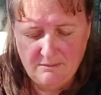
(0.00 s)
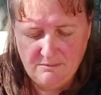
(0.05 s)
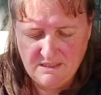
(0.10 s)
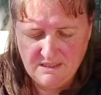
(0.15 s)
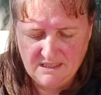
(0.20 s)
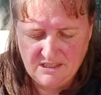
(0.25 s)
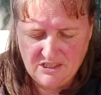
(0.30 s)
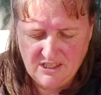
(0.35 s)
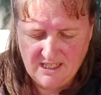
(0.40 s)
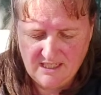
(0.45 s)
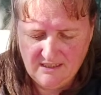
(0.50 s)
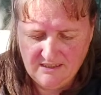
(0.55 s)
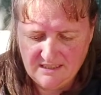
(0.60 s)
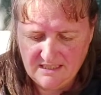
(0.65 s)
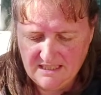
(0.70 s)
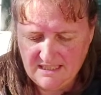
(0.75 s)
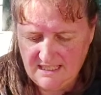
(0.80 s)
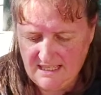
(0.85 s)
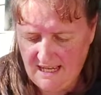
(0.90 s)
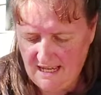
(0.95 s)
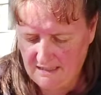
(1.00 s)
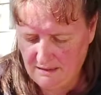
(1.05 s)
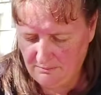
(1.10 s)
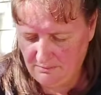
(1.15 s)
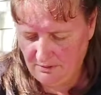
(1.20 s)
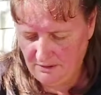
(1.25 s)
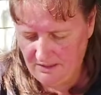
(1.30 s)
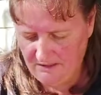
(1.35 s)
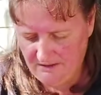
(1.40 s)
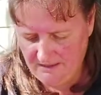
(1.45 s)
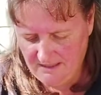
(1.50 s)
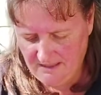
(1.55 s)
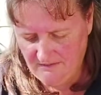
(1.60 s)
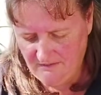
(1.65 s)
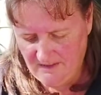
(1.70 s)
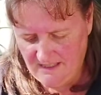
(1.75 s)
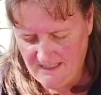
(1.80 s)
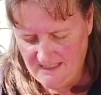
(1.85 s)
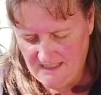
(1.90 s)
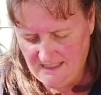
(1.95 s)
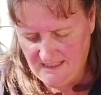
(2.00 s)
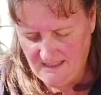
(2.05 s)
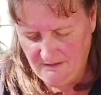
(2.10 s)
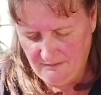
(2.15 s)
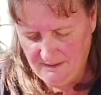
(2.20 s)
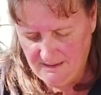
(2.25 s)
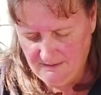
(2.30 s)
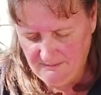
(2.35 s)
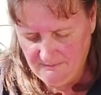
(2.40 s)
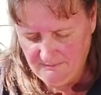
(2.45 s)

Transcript: to the channel to see how the progress of these are going.